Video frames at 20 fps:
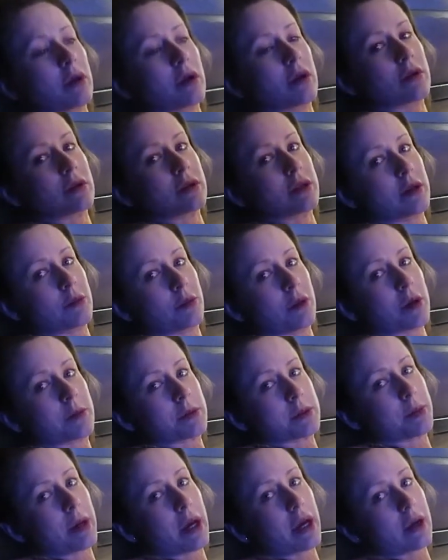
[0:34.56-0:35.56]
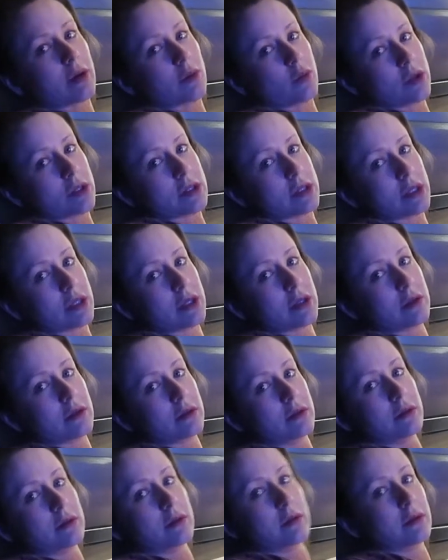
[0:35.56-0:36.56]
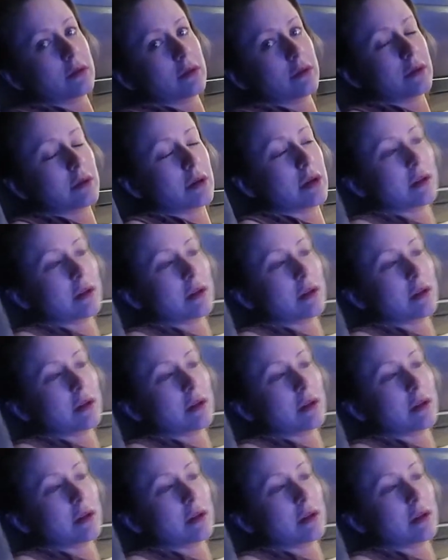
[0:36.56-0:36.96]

The other team comes back and wins it. But I don't